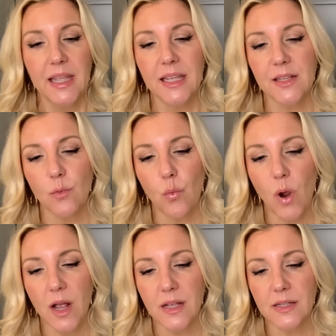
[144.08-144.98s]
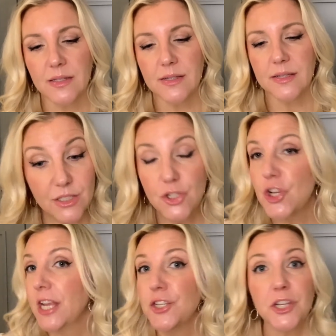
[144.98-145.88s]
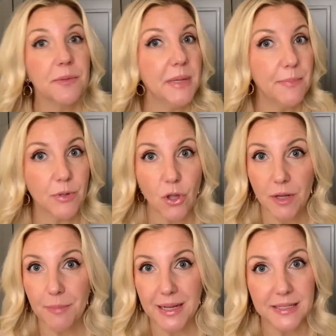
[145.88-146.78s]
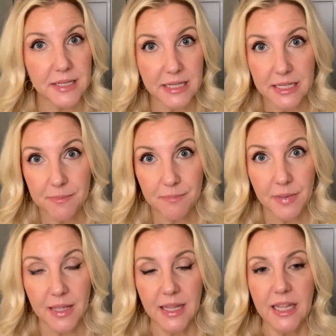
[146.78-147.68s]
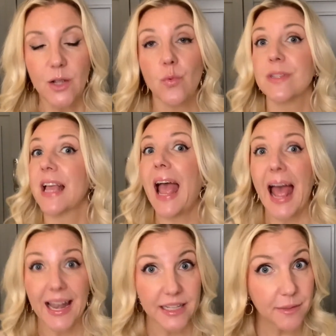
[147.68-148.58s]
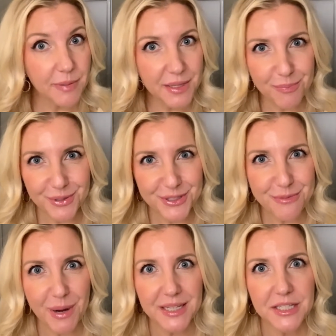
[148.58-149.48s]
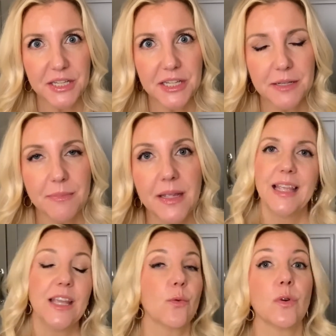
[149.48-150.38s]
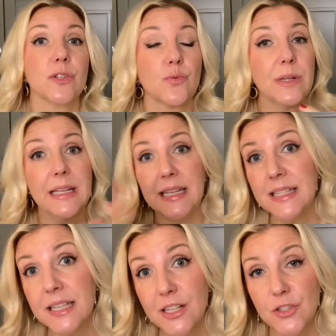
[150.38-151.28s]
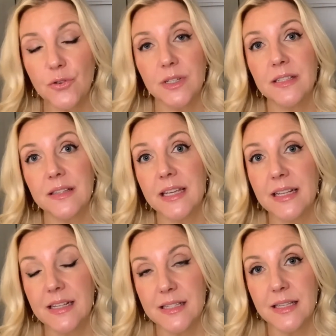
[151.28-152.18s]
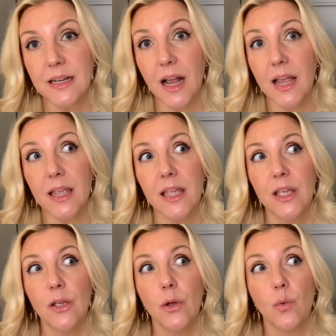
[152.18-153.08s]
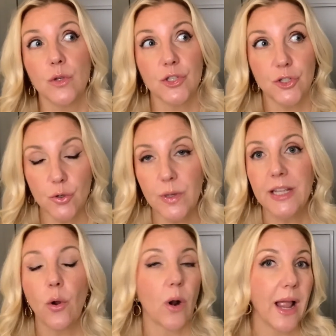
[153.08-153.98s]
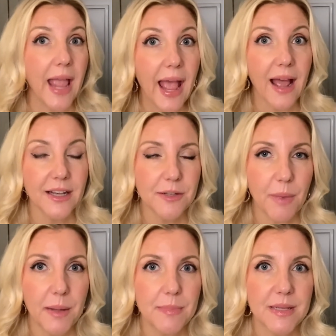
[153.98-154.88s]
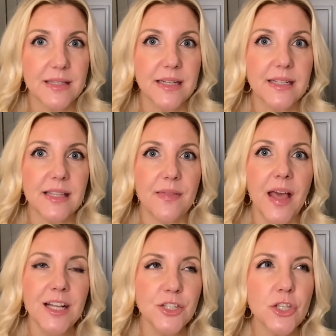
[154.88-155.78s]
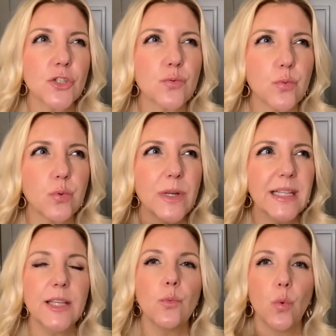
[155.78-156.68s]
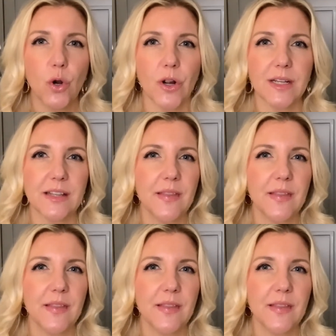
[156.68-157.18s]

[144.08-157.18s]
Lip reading: It was changing people on my team. It was adding people to my team. It was releasing certain things that I was doing or I had in my business. And that just really worked.